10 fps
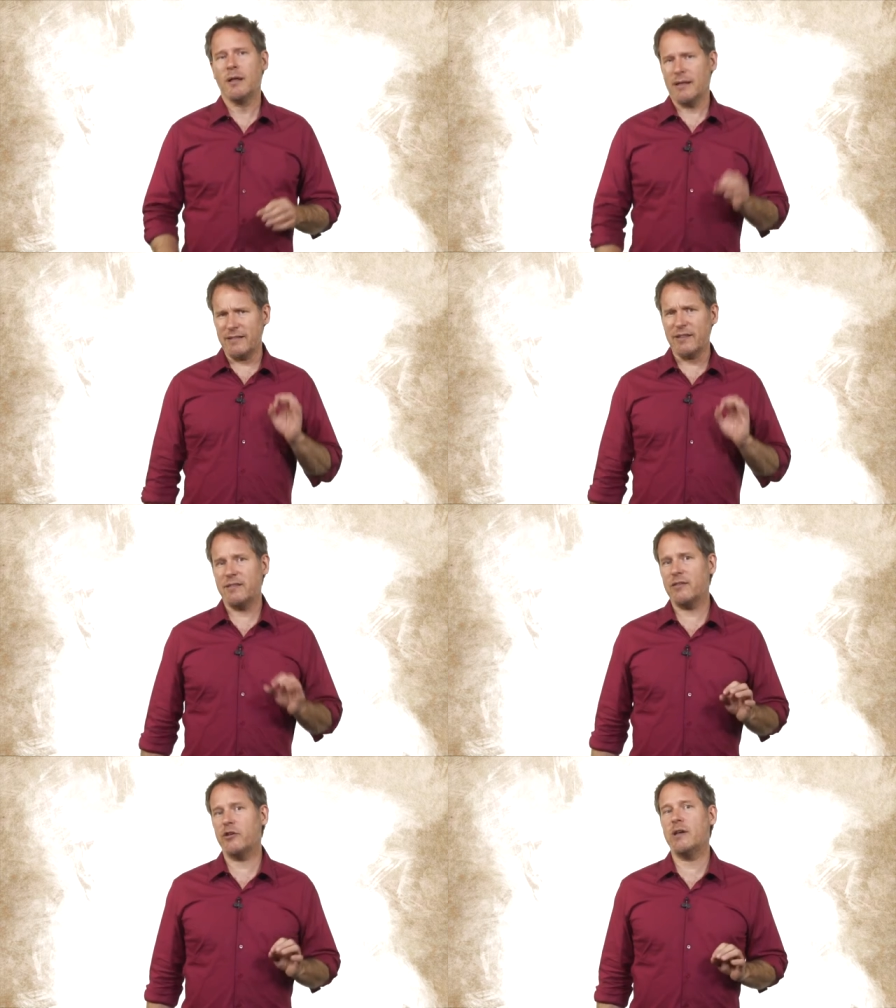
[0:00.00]
let's
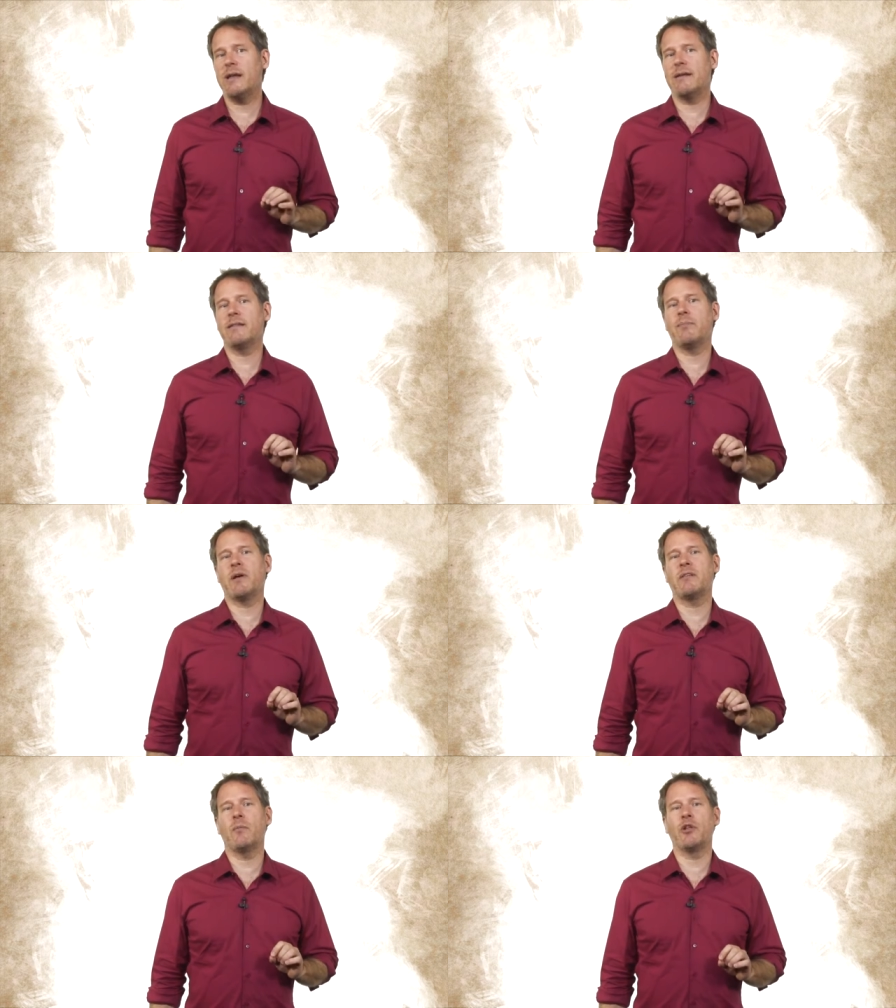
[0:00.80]
consider Ginés de
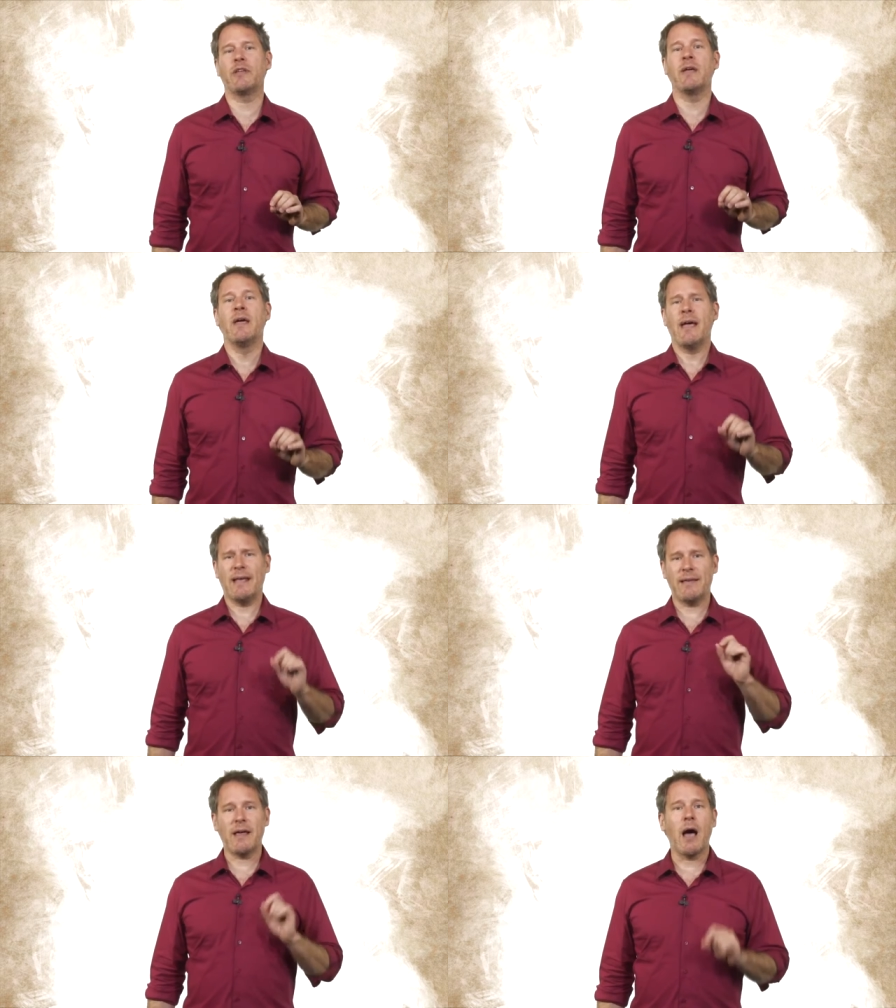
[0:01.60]
Pasamonte
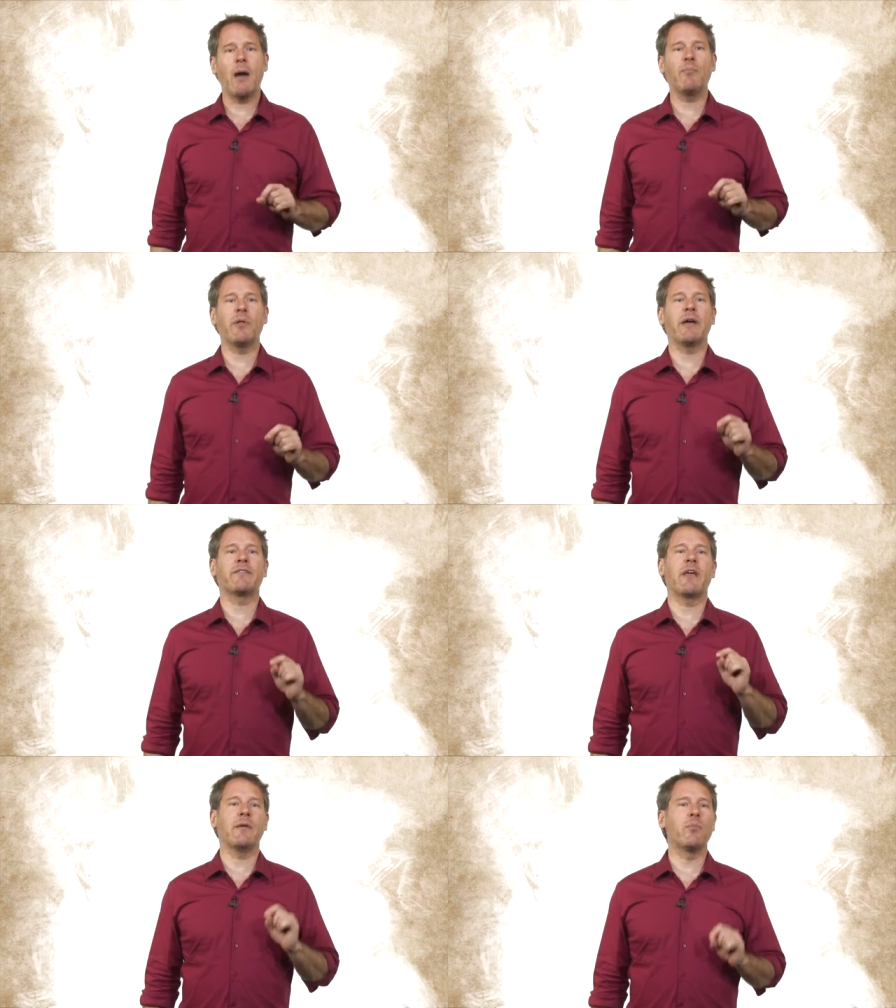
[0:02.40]
as a
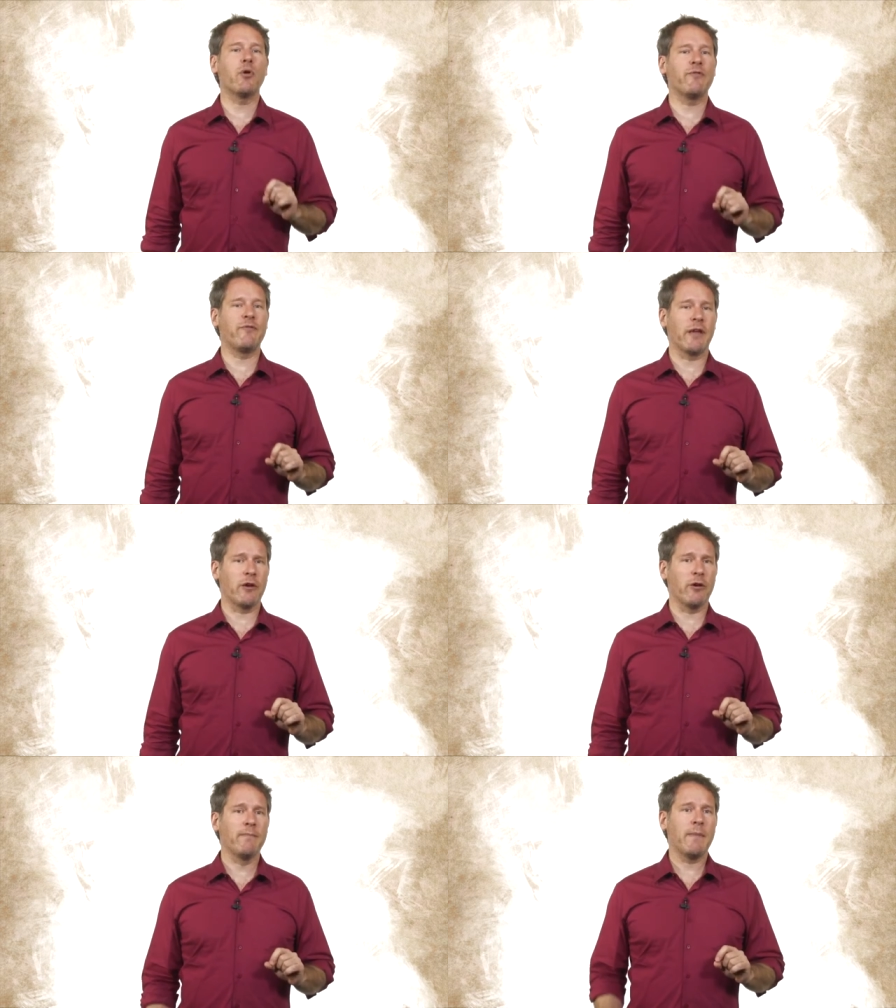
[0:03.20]
complex and important
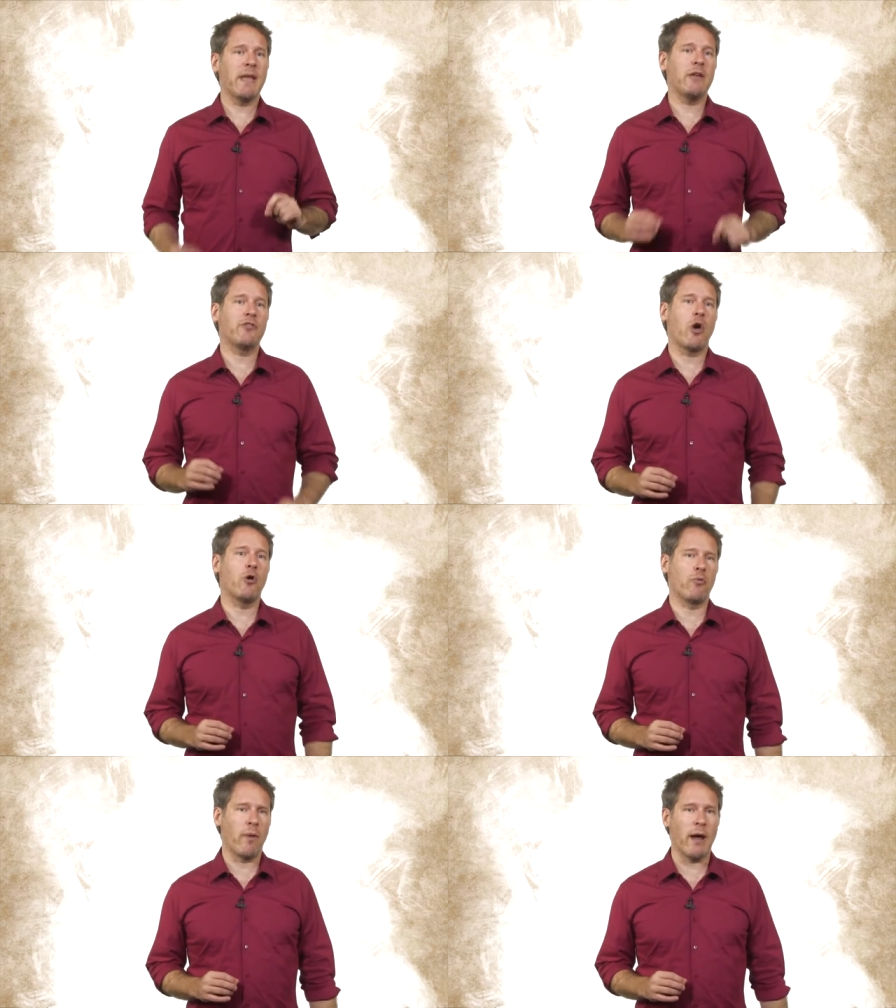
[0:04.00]
figure in his
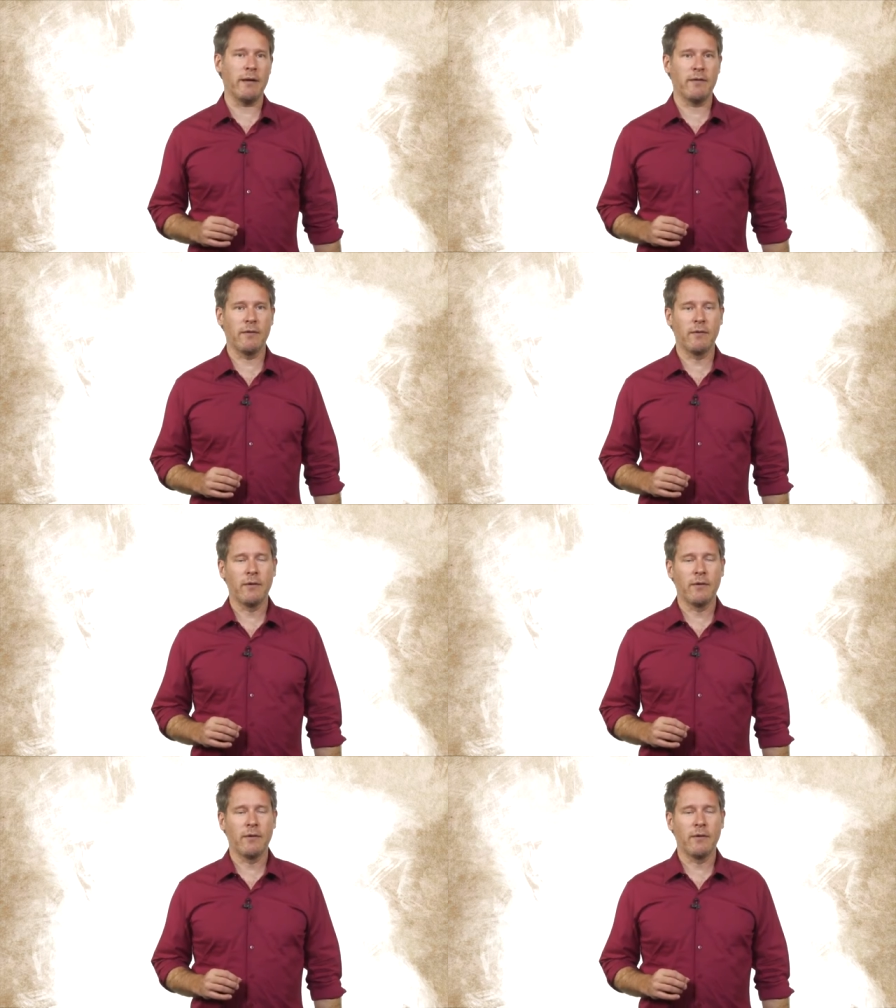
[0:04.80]
own right.